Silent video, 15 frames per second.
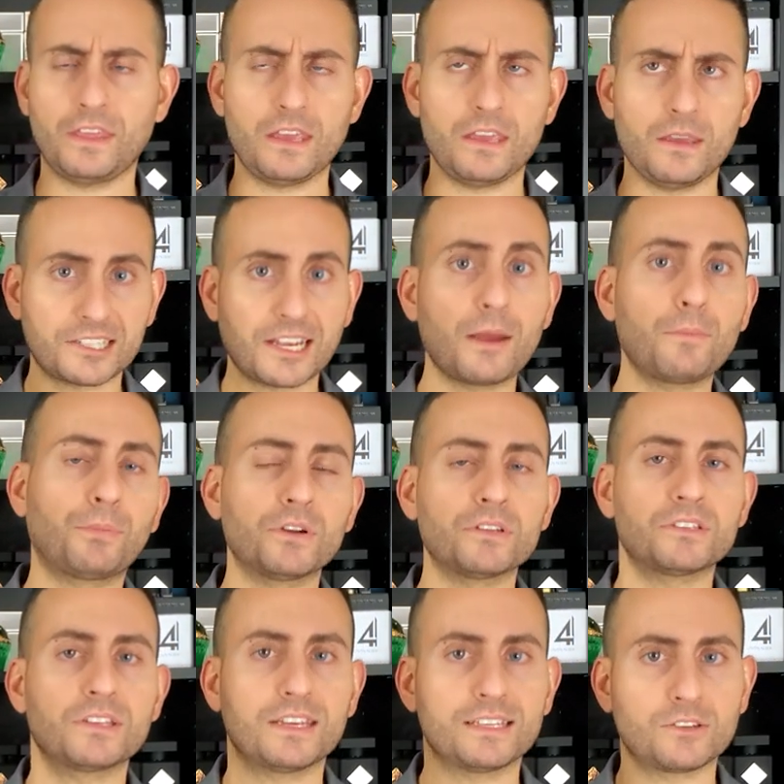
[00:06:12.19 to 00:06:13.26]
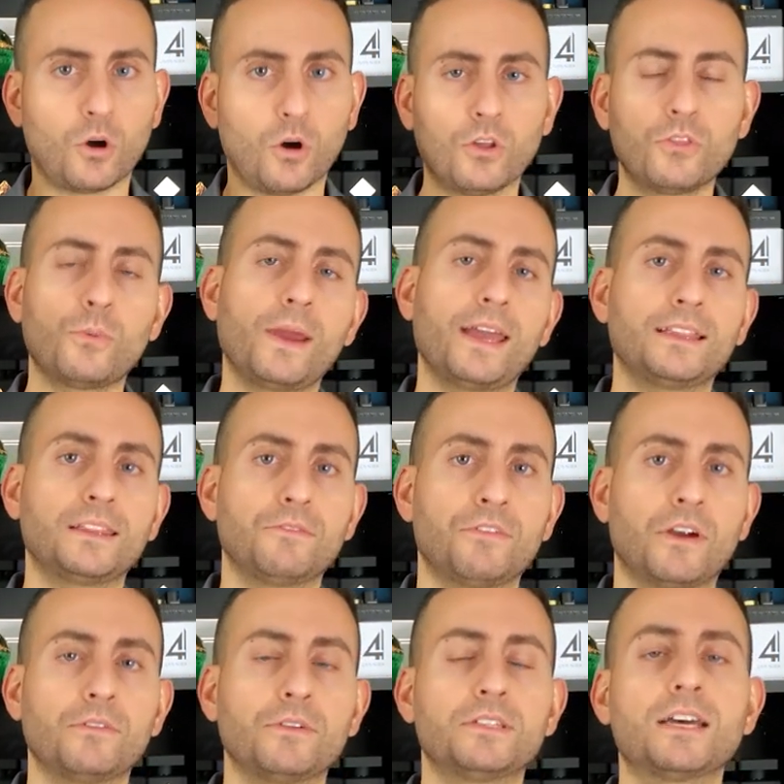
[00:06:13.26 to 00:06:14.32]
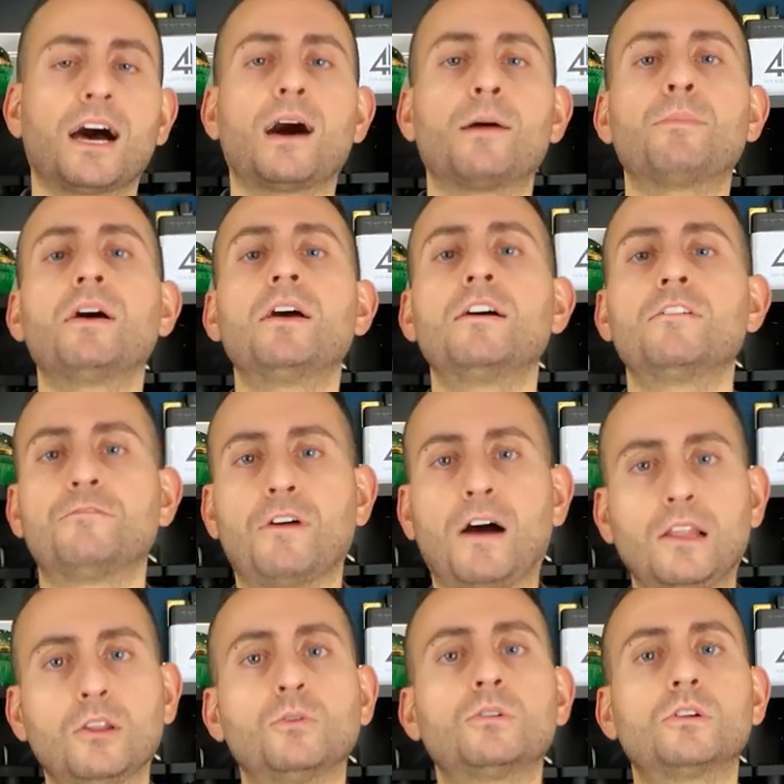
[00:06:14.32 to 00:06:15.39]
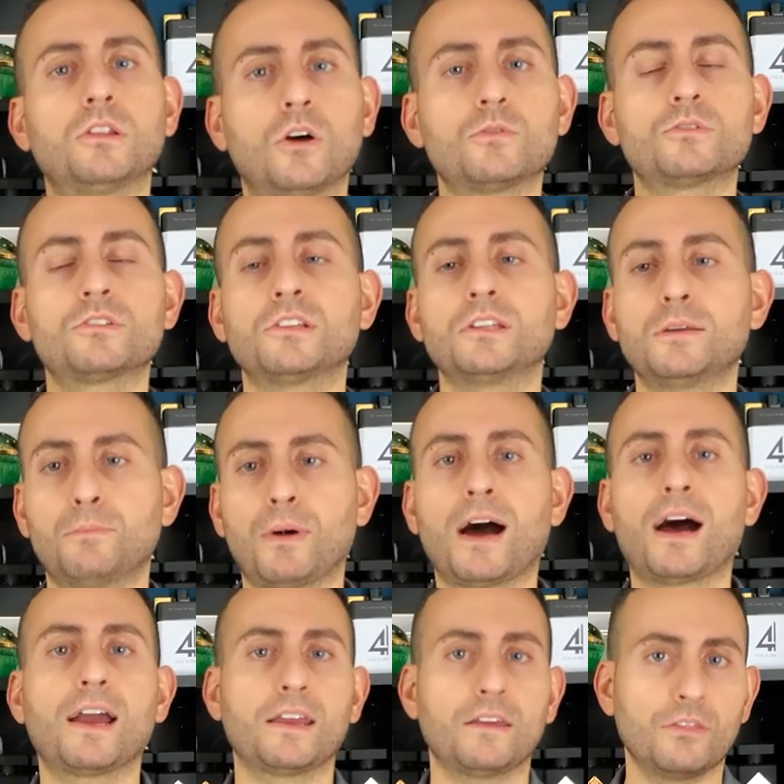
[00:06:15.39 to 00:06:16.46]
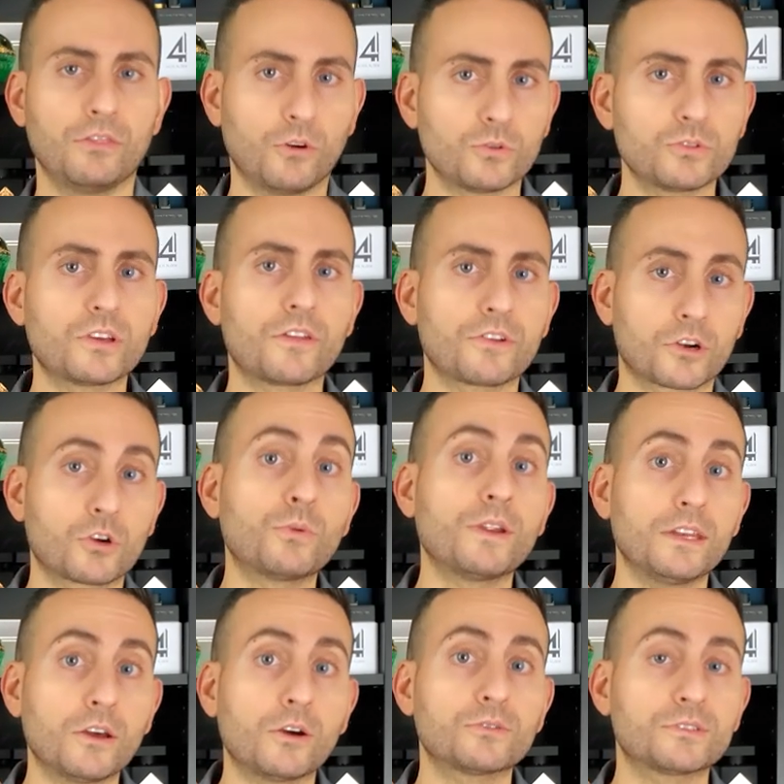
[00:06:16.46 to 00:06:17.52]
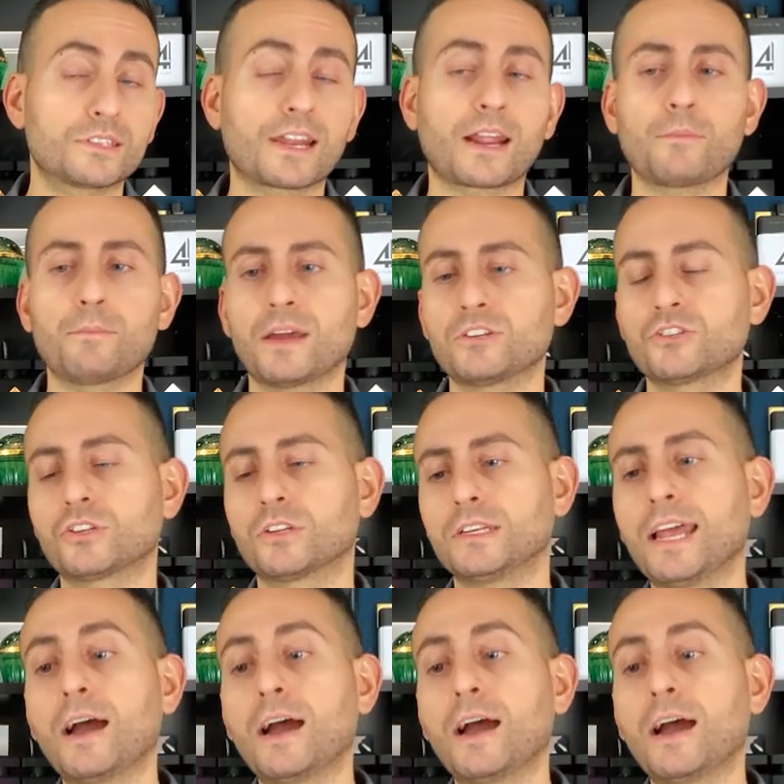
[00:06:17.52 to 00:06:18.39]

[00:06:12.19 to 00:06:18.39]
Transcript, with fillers: The cypress is all the way at the very top, followed closely by those other green notes that I mentioned.